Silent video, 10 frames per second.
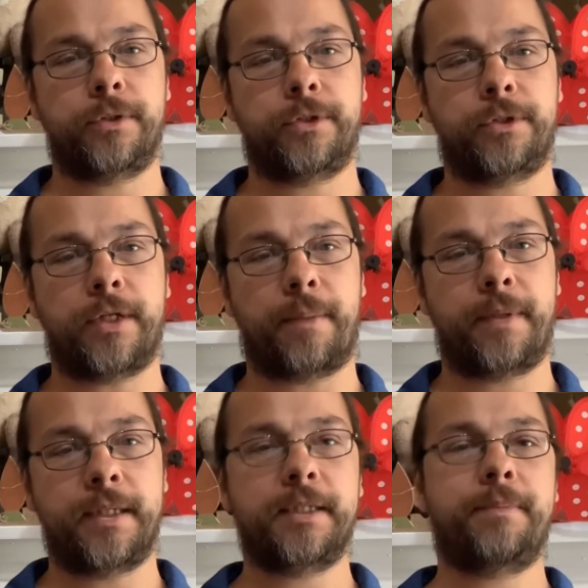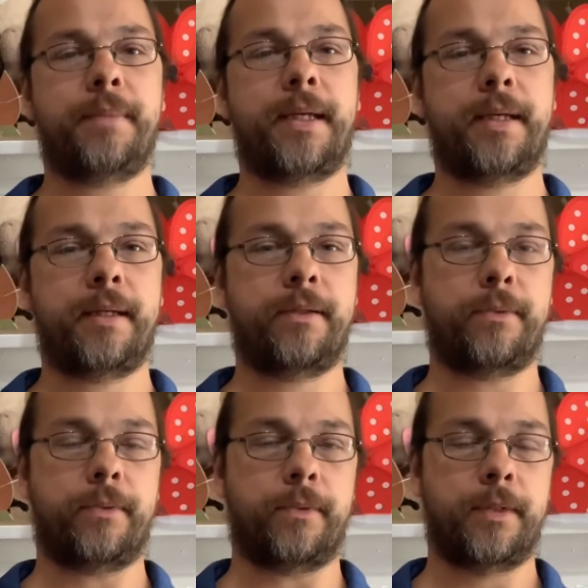Japanese man
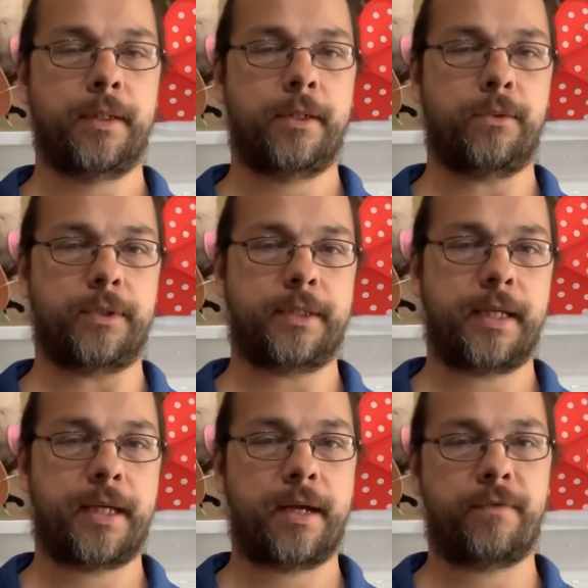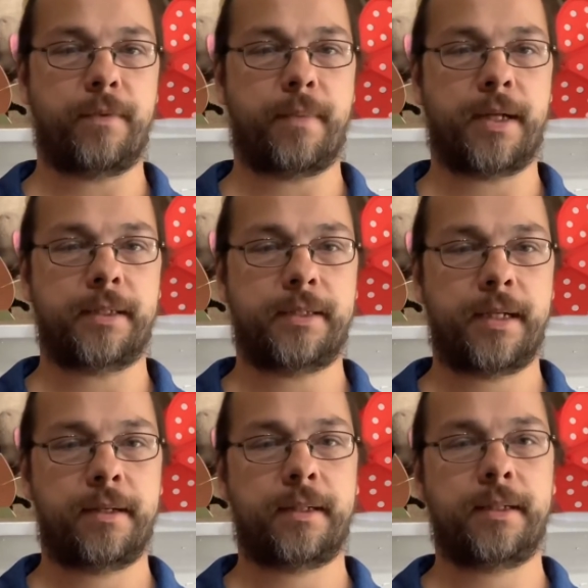who will take care of you
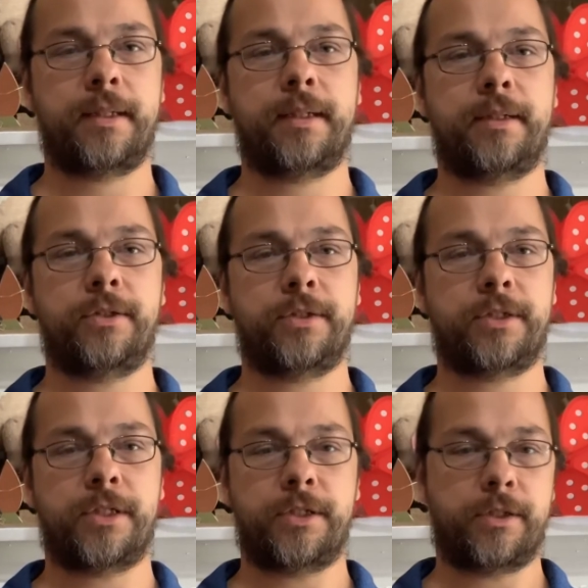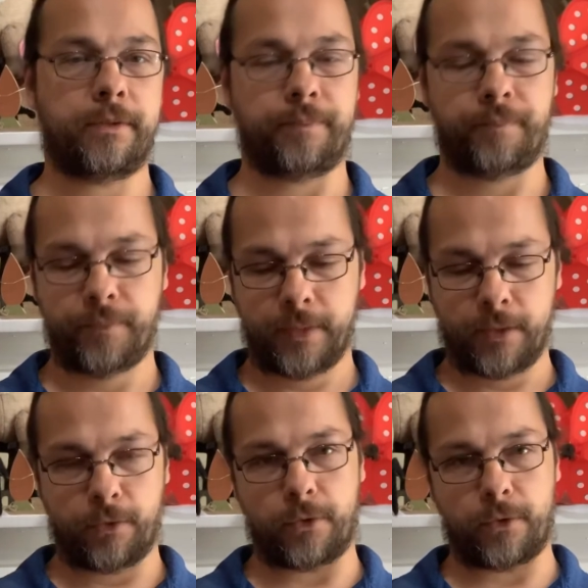monetarily, and you're just a young
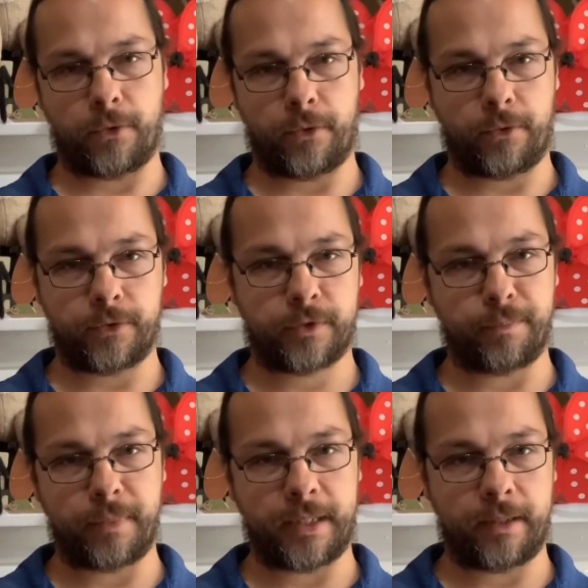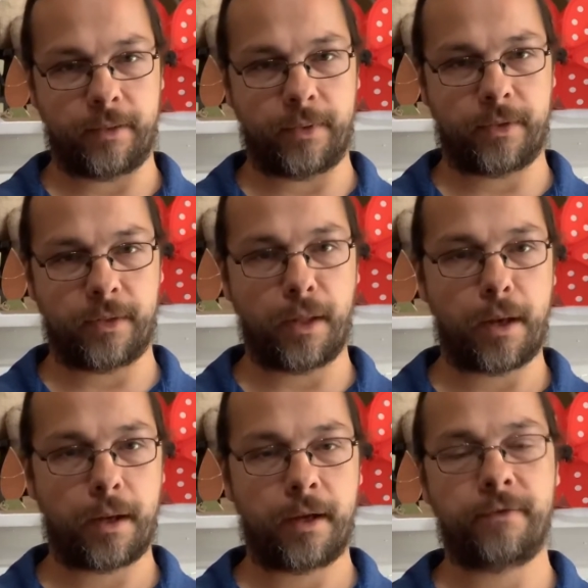girl smitten with
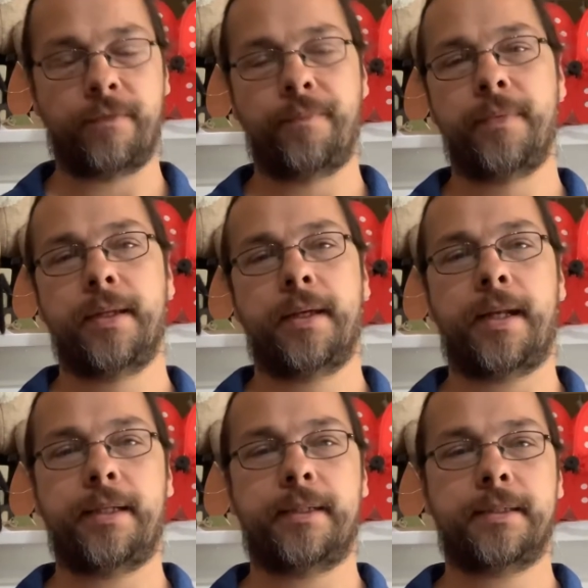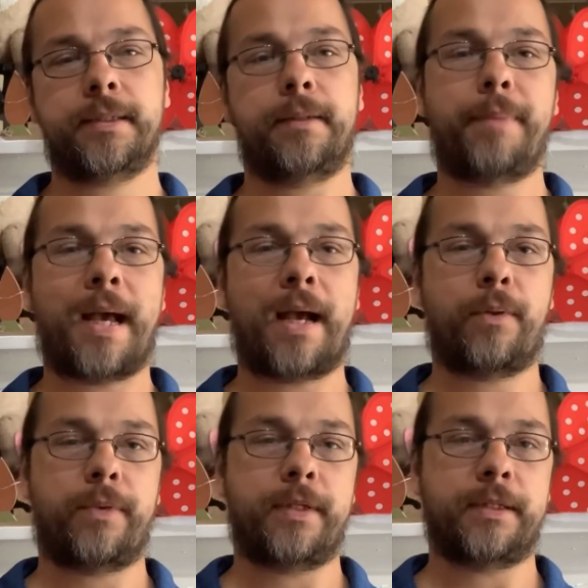love. And he does come back
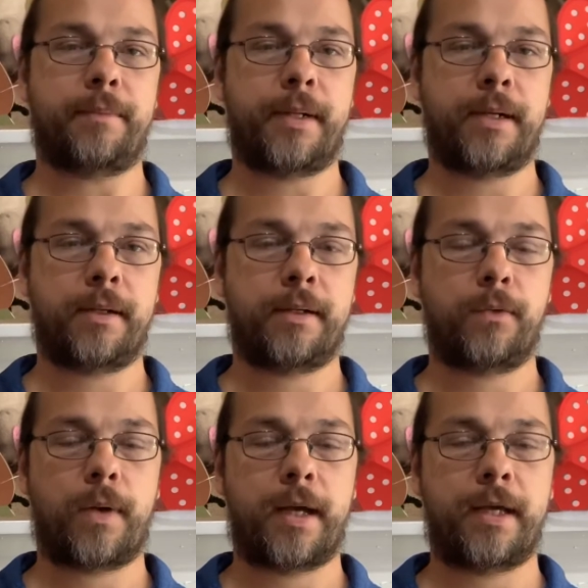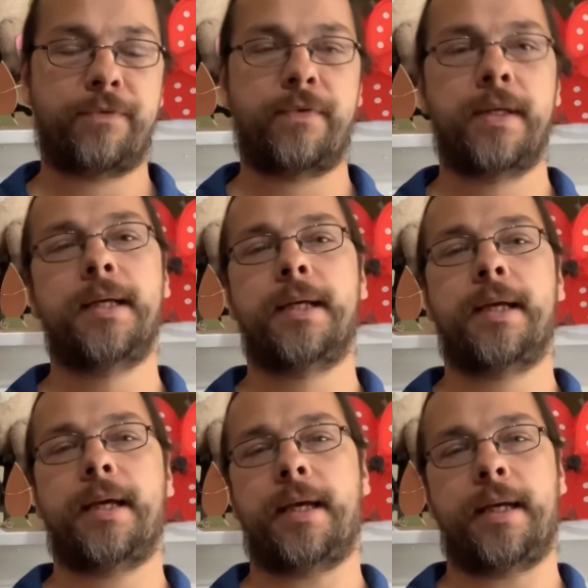with his American wife,
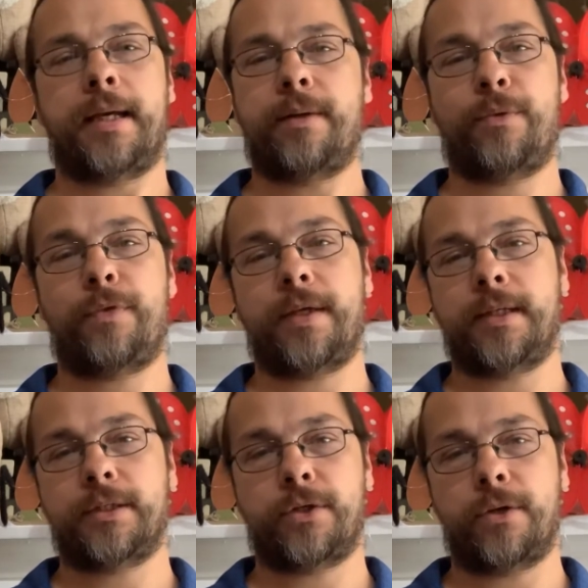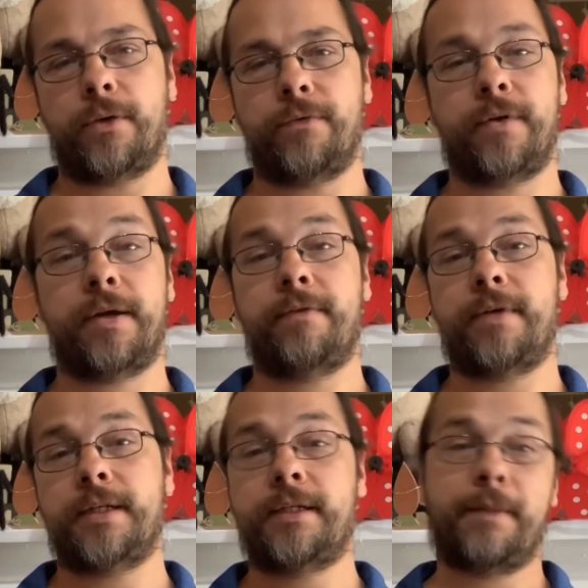and things go very,
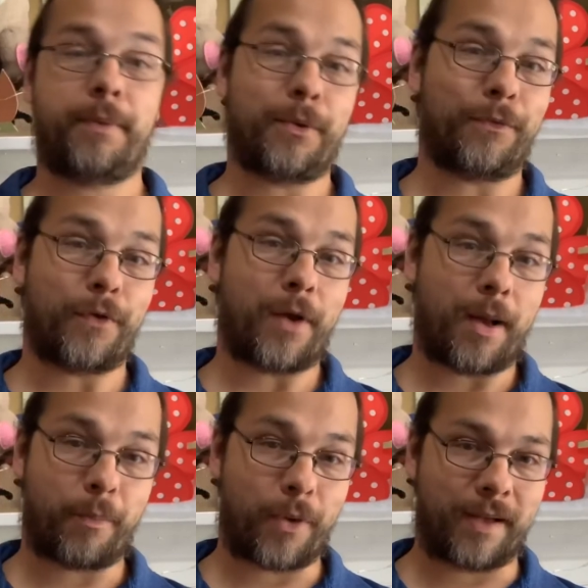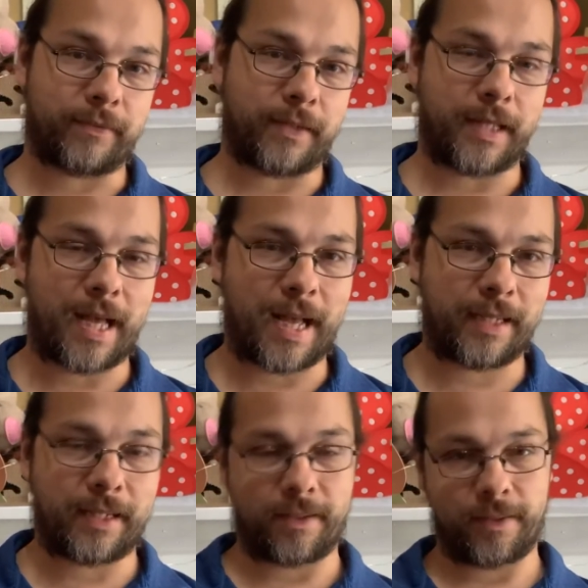very typical for opera after that,
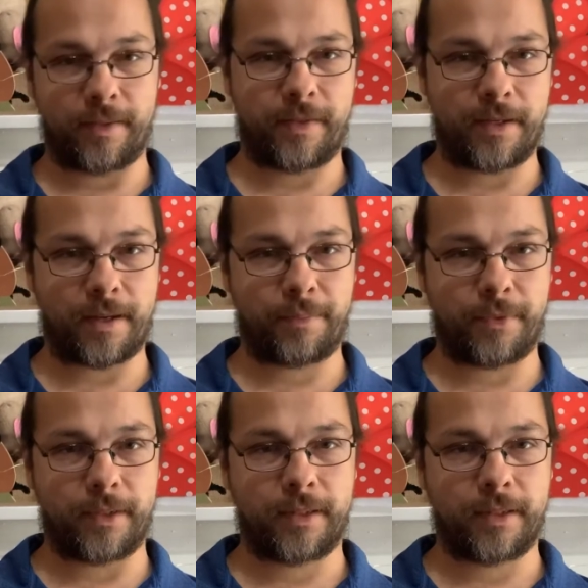and I'll let the opera